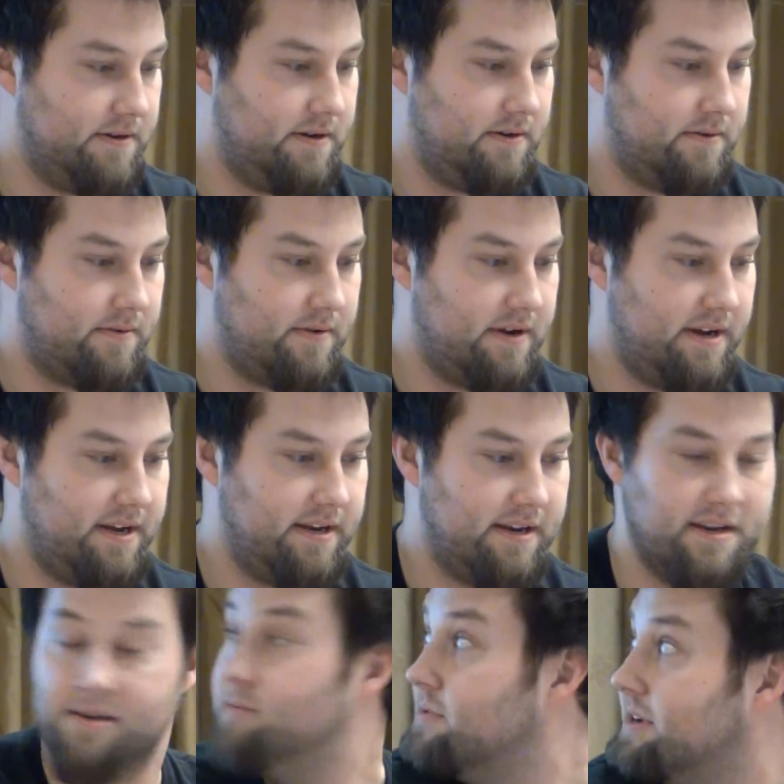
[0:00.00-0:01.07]
Alright,
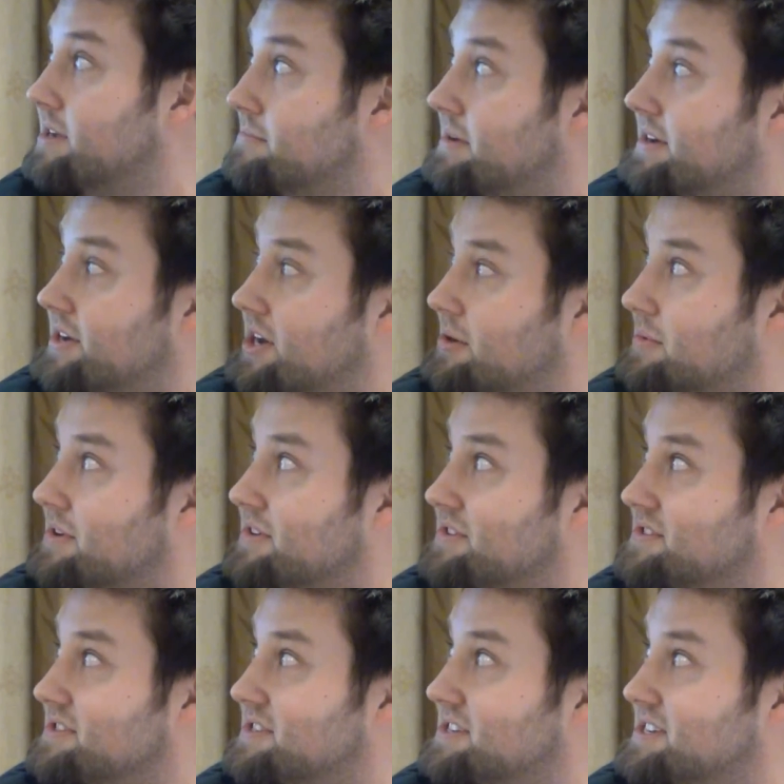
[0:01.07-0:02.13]
and we'll get my terminal.
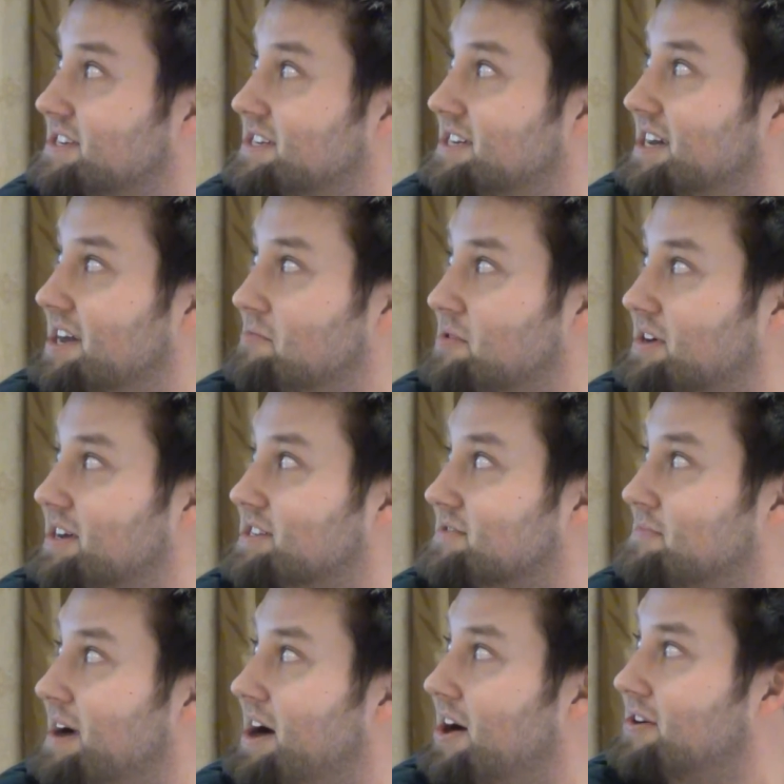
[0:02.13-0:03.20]
And because
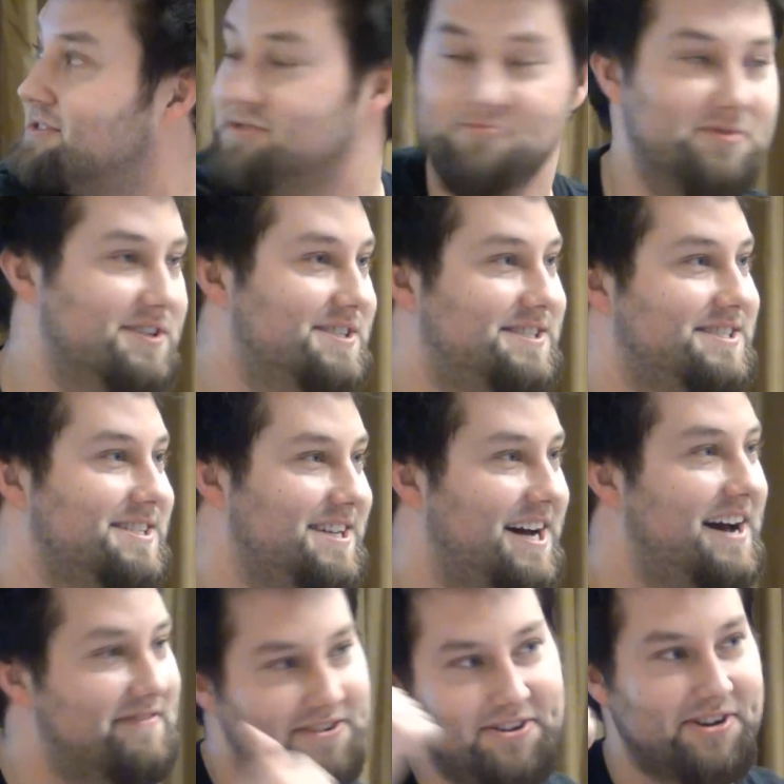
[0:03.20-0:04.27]
of my awesomeness,
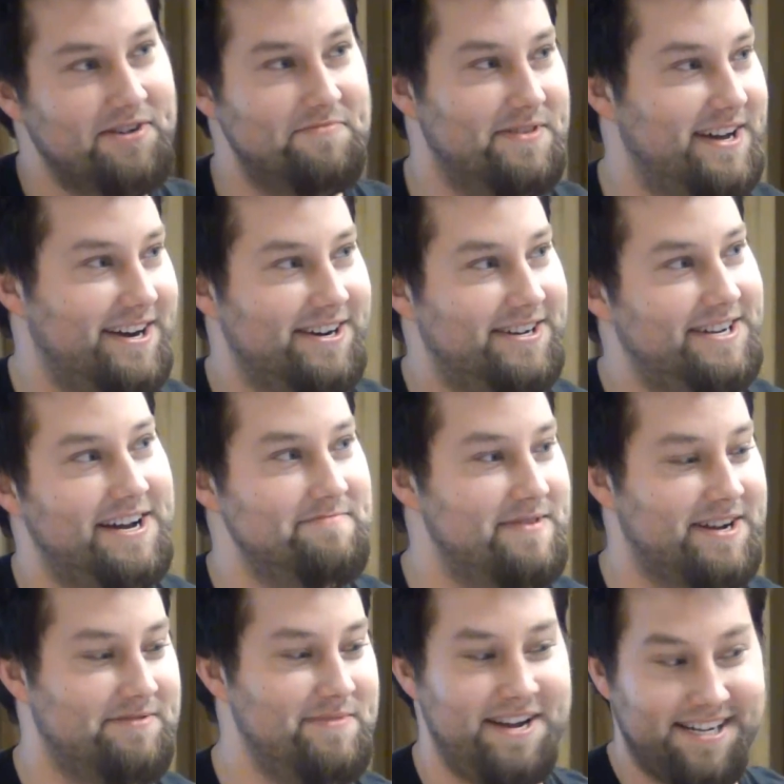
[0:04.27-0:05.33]
I have to look up there to type my
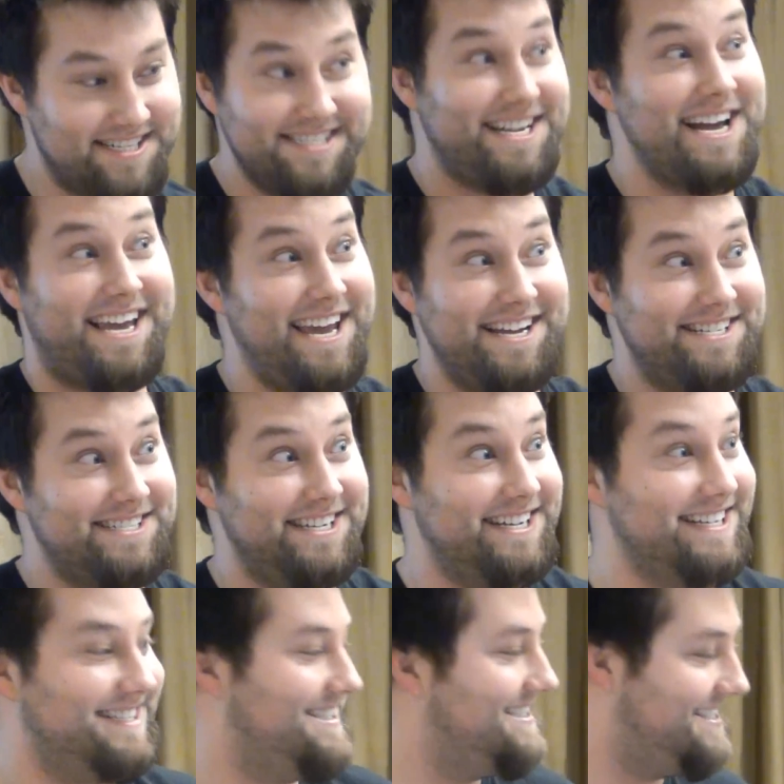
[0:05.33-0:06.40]
commands because I can't
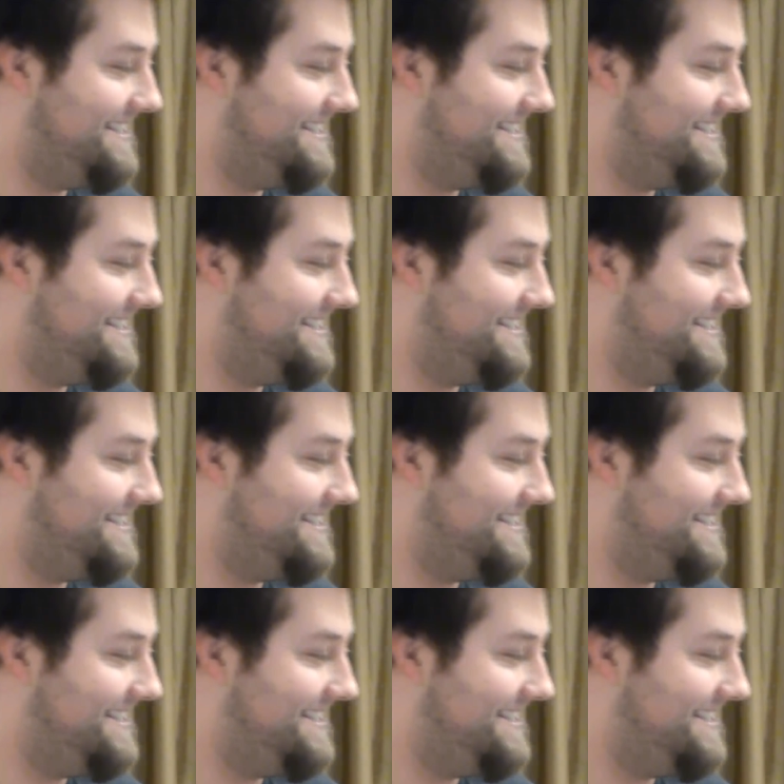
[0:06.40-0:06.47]
see it.